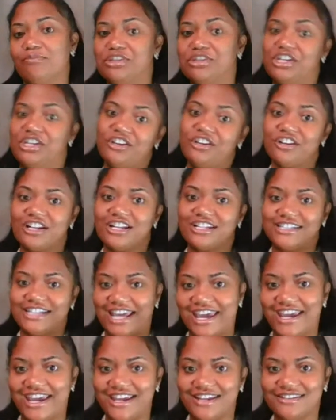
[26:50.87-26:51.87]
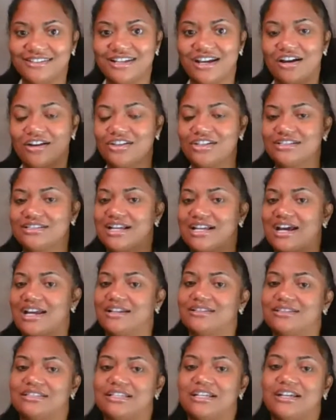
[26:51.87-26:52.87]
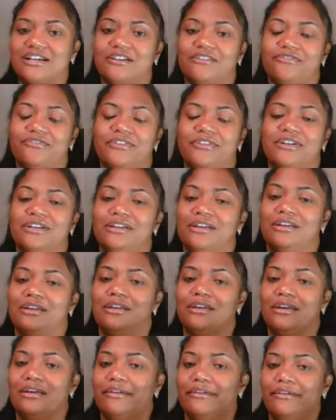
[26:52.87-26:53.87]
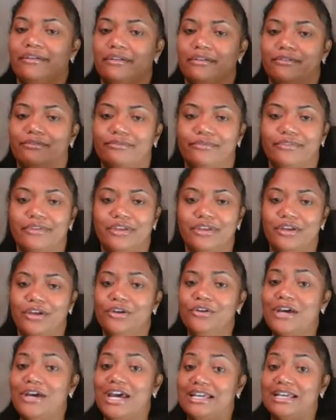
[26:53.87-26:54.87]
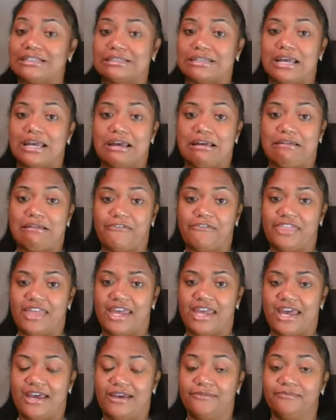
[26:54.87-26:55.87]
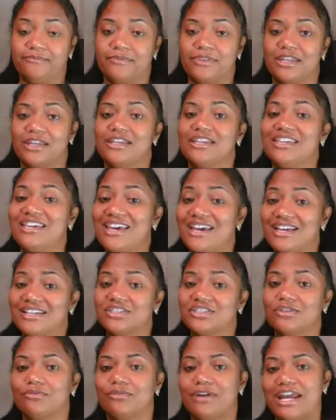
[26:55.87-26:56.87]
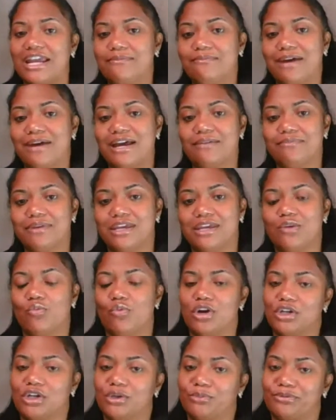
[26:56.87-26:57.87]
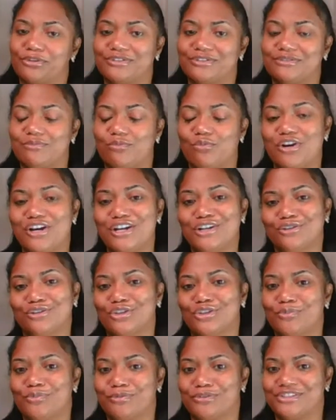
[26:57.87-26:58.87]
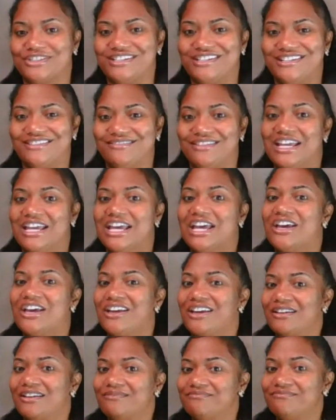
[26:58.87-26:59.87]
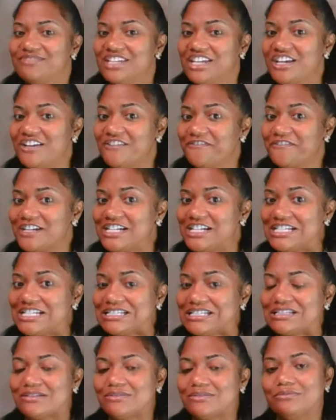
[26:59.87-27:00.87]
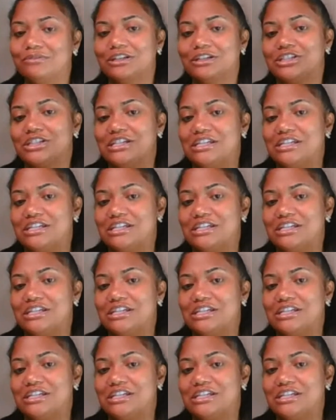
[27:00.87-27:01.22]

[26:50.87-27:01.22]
year to date, and all this kind of stuff. Who has time for that? Yes, the rate might be 1 or 2% difference, which